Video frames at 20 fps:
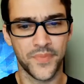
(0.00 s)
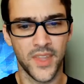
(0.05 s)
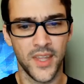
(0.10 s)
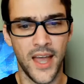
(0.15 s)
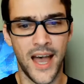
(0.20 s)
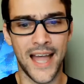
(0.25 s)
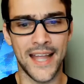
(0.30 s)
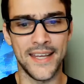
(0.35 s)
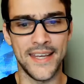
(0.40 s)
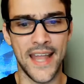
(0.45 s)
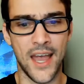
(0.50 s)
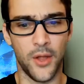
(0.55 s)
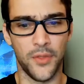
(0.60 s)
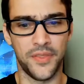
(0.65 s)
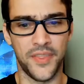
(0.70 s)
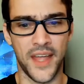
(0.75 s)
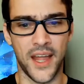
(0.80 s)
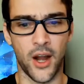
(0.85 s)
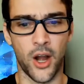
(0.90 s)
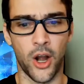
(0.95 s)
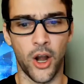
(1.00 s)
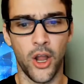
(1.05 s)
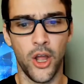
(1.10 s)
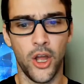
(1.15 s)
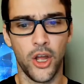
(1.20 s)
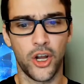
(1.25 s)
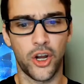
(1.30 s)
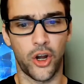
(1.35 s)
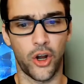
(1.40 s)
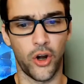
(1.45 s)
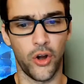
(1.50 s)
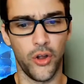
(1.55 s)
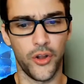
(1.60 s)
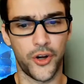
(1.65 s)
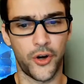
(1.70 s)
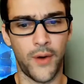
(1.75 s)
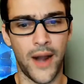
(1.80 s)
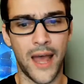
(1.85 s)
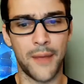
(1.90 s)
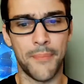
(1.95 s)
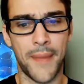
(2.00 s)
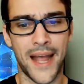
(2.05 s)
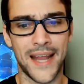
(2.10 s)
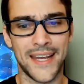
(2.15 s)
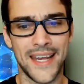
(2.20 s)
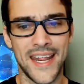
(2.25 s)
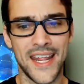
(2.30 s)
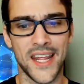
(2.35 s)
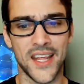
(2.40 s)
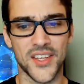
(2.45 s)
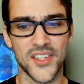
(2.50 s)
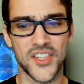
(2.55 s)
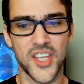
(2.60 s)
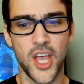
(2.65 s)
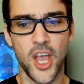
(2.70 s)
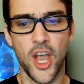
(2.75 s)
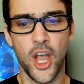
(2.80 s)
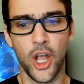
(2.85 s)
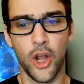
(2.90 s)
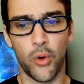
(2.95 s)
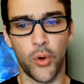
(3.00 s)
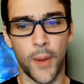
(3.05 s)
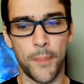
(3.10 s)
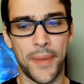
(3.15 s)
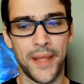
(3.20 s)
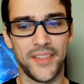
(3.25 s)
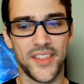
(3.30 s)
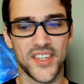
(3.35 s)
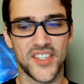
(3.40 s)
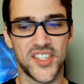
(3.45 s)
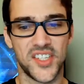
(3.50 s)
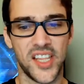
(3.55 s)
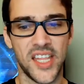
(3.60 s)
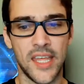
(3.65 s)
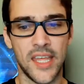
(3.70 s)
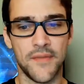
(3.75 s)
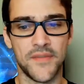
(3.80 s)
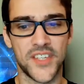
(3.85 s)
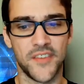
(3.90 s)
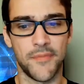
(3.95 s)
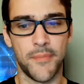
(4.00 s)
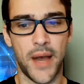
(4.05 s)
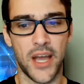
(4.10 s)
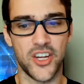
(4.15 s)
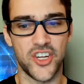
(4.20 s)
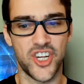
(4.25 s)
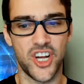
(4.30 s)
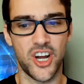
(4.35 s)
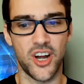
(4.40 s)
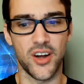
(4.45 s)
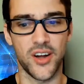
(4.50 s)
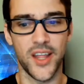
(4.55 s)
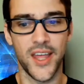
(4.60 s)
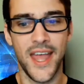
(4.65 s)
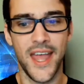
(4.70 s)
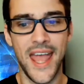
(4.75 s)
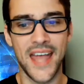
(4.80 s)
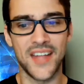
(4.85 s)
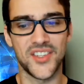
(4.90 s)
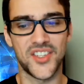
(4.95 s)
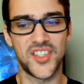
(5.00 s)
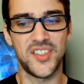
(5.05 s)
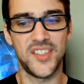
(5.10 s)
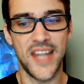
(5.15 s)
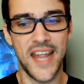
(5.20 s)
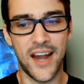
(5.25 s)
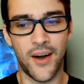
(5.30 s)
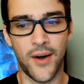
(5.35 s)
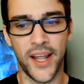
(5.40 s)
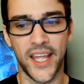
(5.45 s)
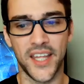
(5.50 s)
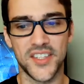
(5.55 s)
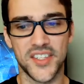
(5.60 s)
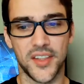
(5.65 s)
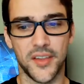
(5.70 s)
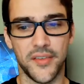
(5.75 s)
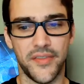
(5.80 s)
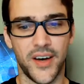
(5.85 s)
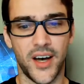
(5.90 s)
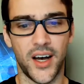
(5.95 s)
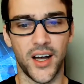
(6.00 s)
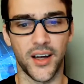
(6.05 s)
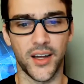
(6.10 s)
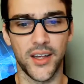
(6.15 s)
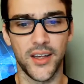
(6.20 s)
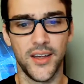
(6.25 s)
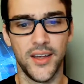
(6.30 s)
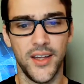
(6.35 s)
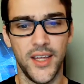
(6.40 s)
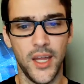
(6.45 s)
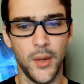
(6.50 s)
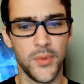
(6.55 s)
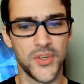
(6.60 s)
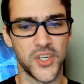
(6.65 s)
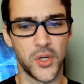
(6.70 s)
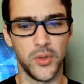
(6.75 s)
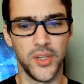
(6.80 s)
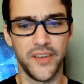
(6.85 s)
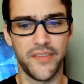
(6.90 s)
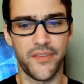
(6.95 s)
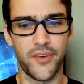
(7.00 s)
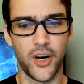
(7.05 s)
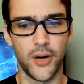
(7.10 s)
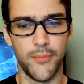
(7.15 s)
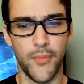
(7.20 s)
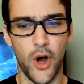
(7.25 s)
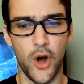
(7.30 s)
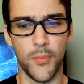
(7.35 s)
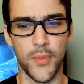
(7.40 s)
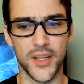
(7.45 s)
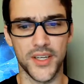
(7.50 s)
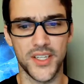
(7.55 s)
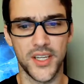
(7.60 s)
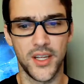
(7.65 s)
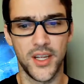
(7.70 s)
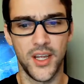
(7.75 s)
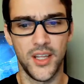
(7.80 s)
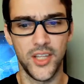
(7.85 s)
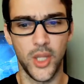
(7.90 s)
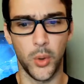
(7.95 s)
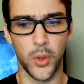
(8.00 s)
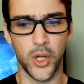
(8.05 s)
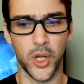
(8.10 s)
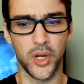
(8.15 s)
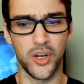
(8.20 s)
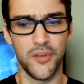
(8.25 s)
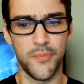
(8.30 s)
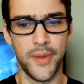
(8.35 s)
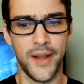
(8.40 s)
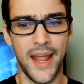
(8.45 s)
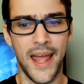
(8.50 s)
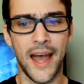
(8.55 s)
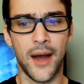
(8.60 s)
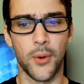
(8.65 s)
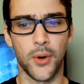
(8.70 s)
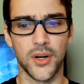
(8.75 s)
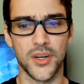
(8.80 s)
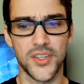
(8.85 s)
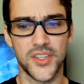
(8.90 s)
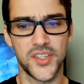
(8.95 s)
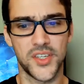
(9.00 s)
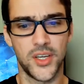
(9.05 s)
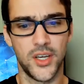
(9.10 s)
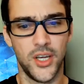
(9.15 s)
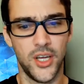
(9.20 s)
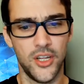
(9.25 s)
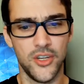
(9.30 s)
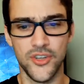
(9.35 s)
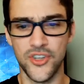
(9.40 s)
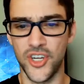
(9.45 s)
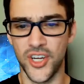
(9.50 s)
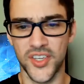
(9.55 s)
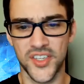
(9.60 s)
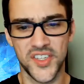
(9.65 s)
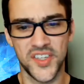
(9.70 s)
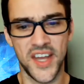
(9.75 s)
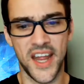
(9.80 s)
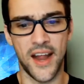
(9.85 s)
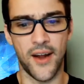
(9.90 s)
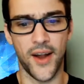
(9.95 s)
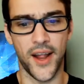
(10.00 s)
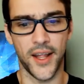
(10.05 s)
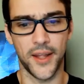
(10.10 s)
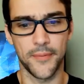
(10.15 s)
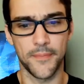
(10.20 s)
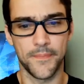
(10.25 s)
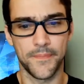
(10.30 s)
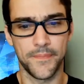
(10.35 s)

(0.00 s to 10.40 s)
I knelt there, curled around my knees, gripping the sleeves of my shirt and staring into the fog. It was only for a moment, though it could have been hours, just staring.